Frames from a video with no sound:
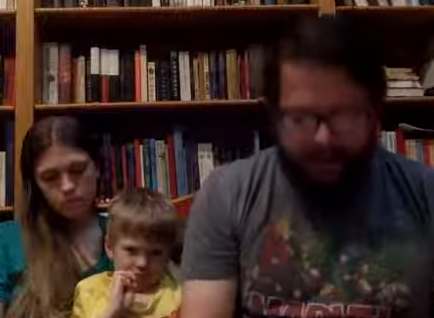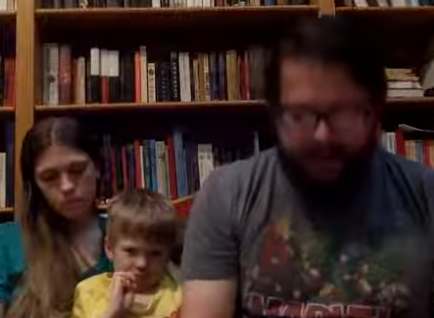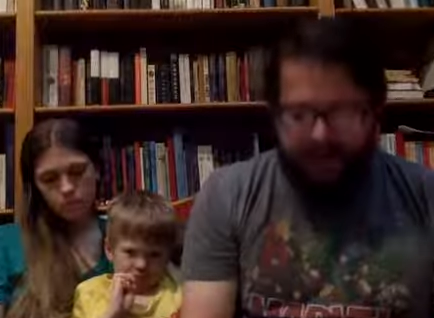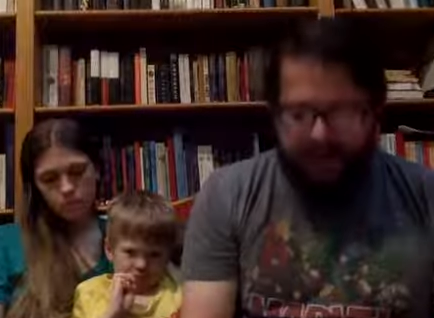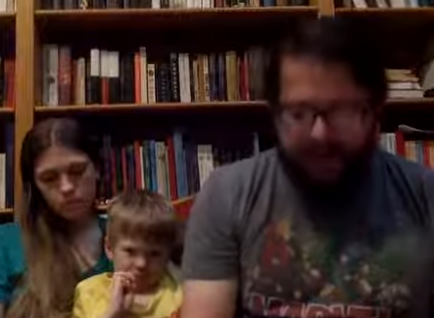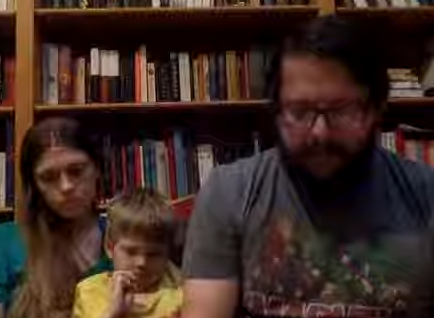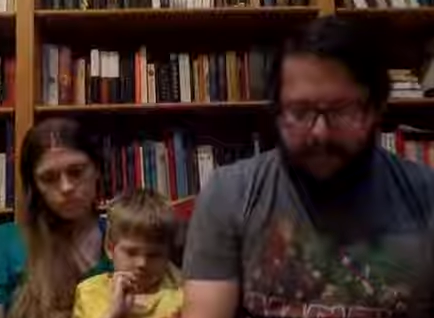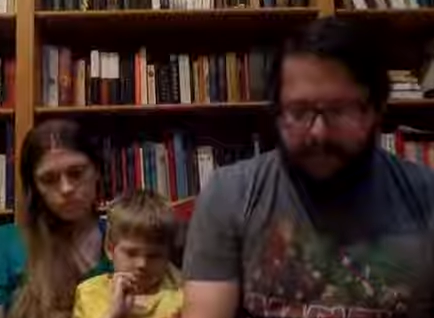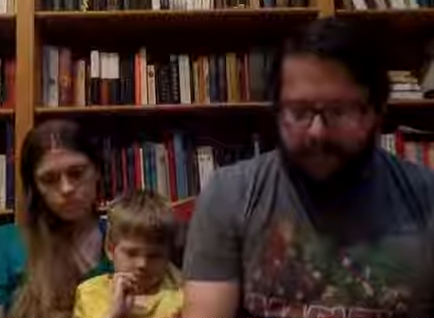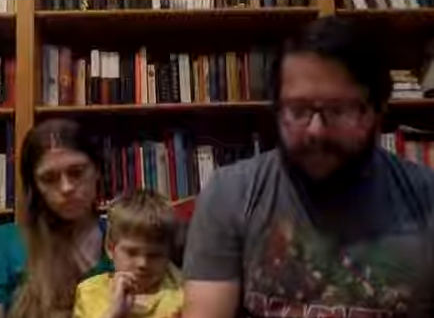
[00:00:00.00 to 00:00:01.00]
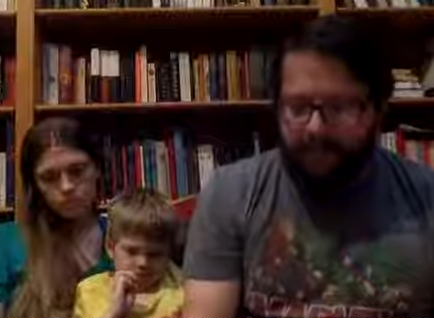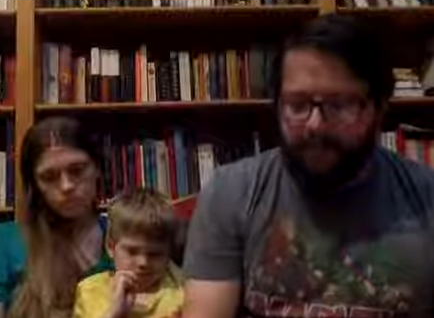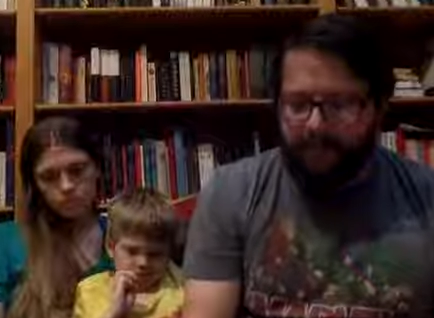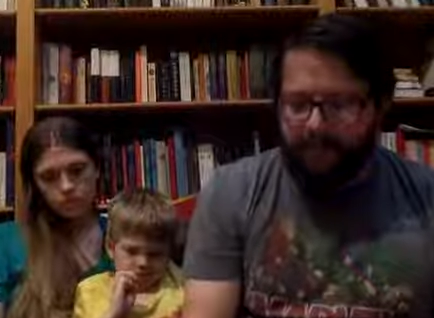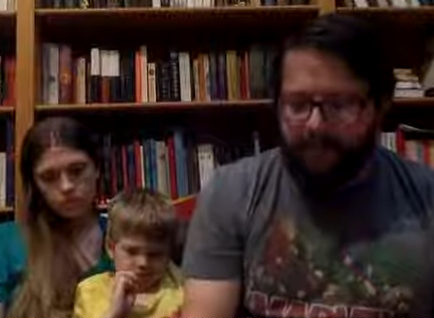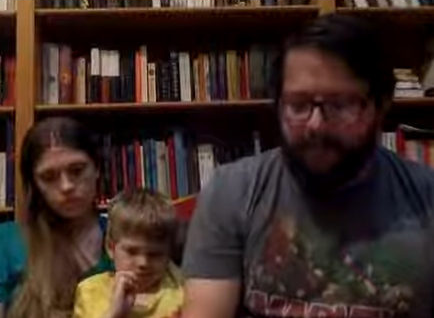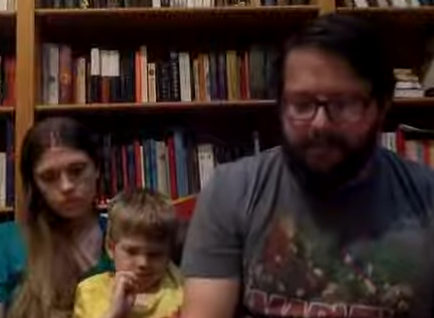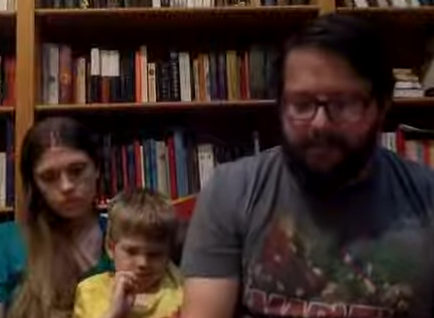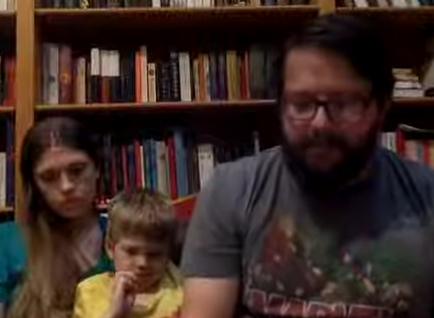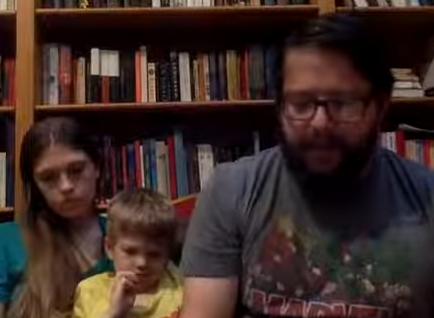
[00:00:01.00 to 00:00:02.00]
Speaker 1: um, who are,
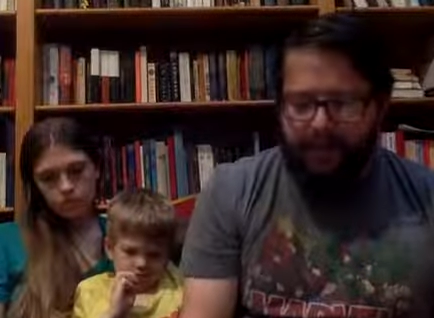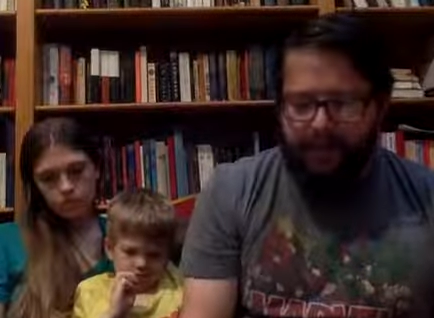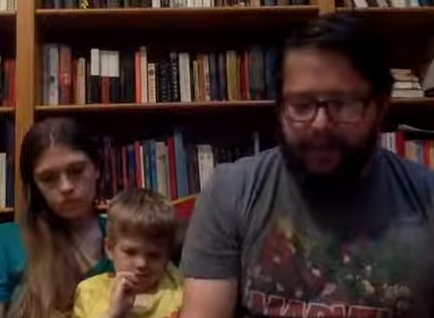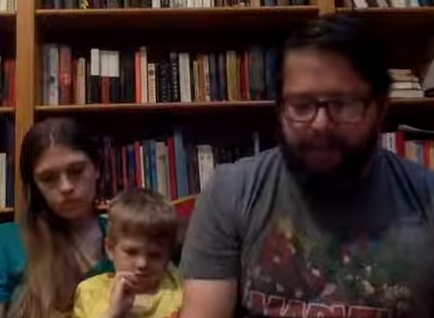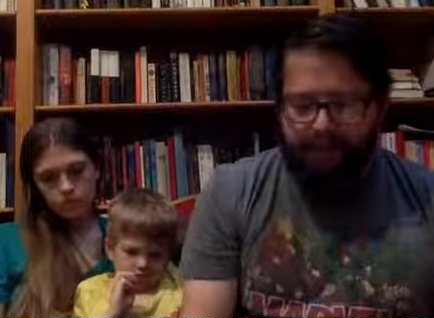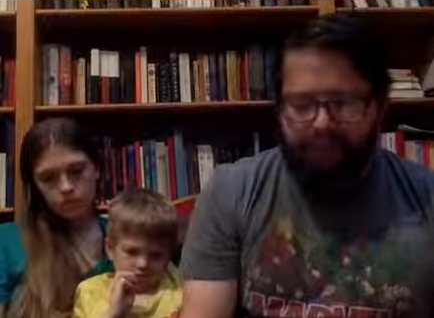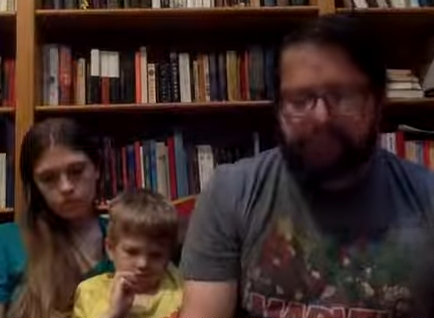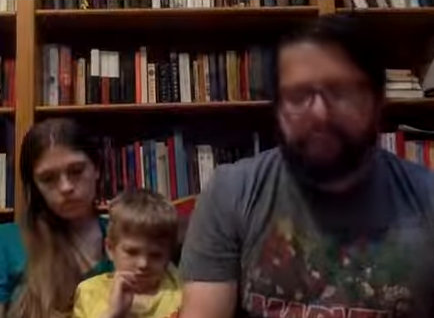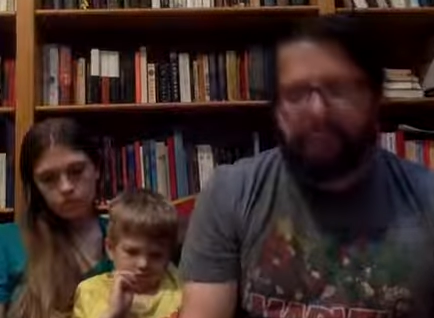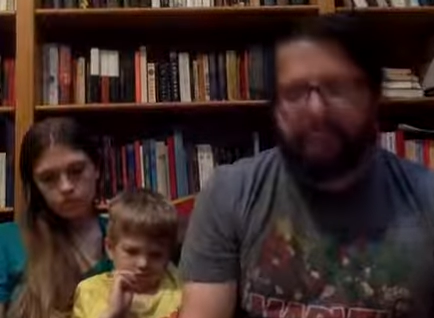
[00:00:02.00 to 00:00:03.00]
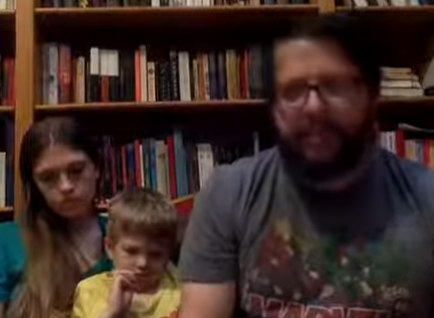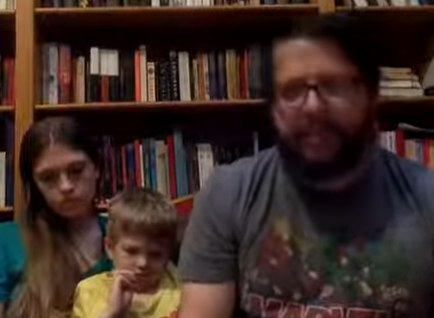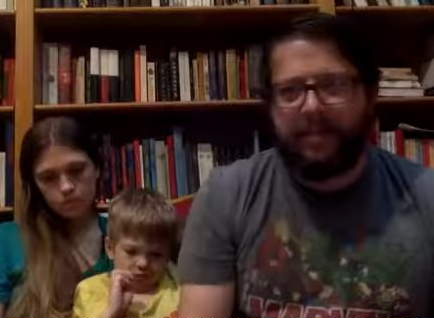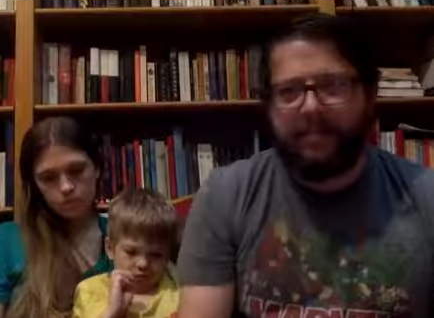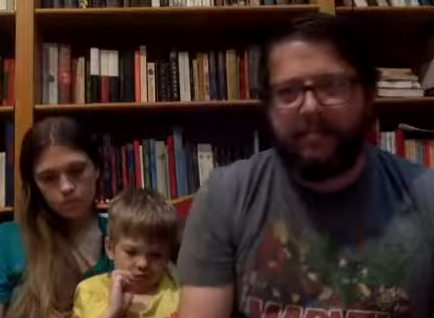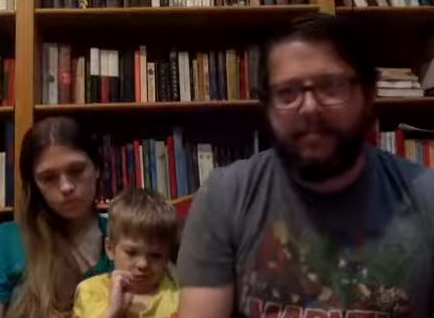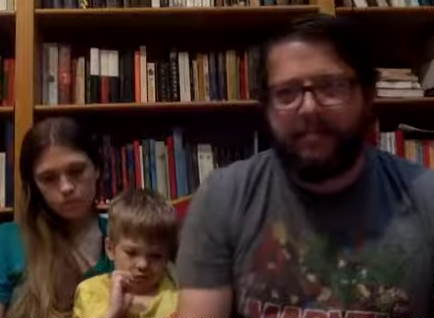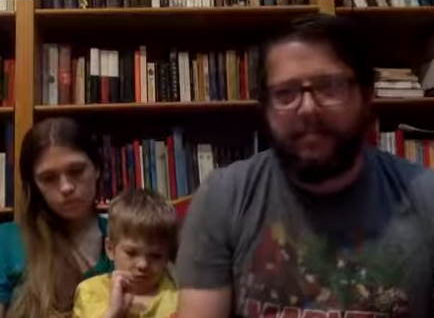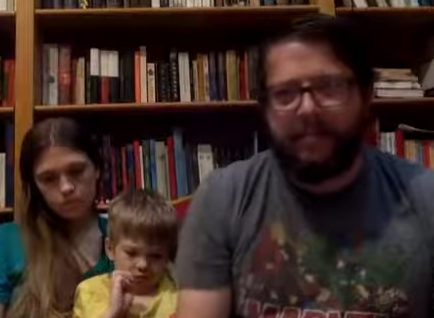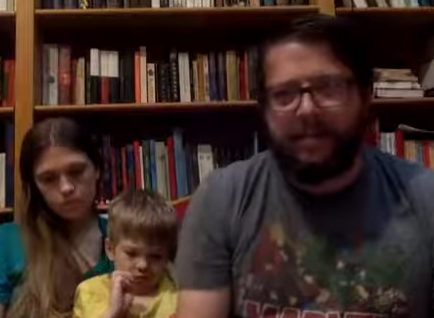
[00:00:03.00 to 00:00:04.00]
um, you know,
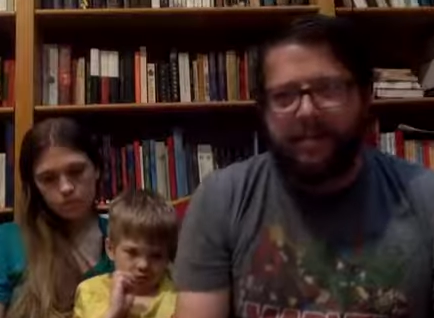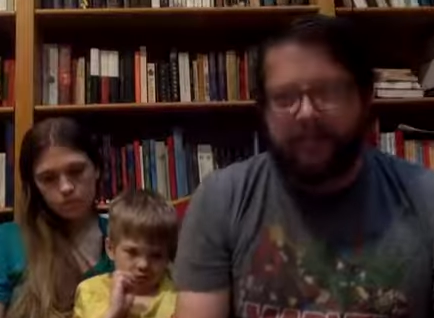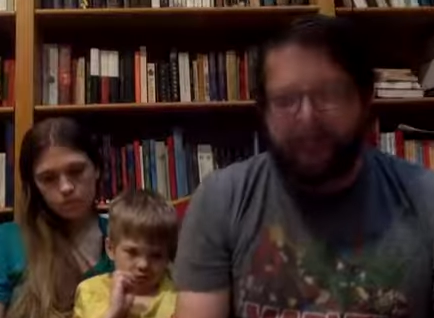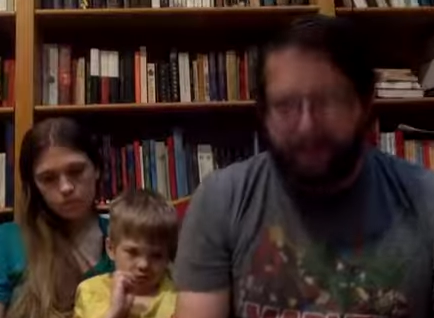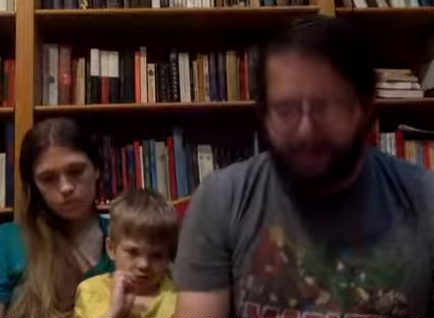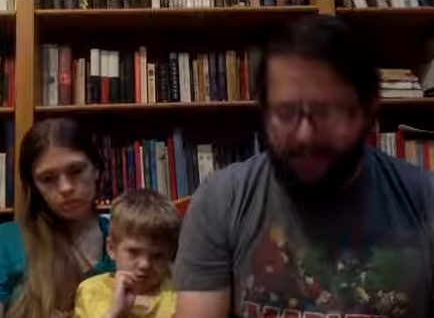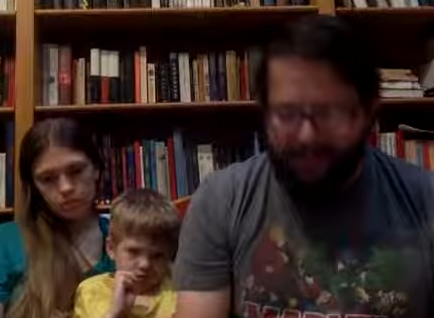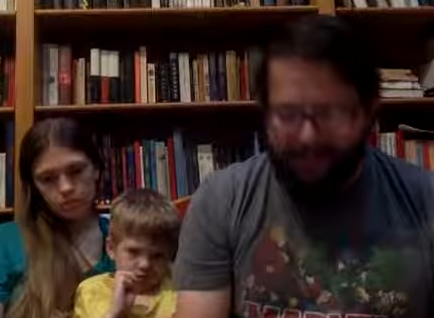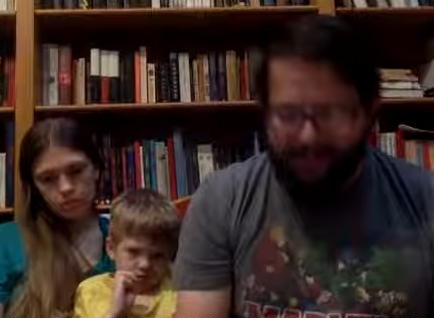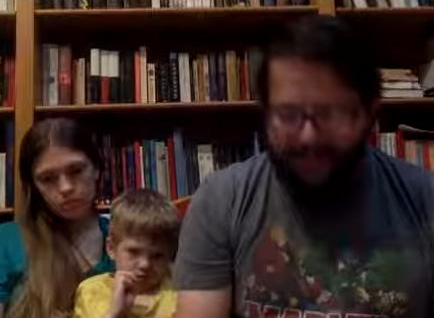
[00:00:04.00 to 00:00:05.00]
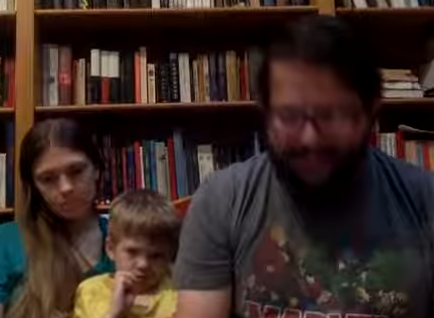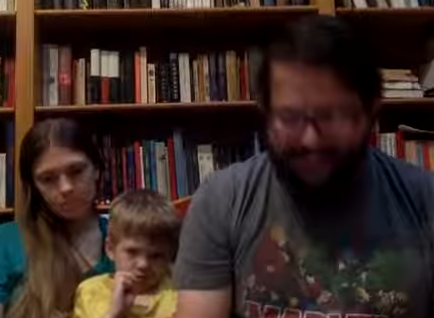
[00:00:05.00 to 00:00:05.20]
stuck at home with their parents.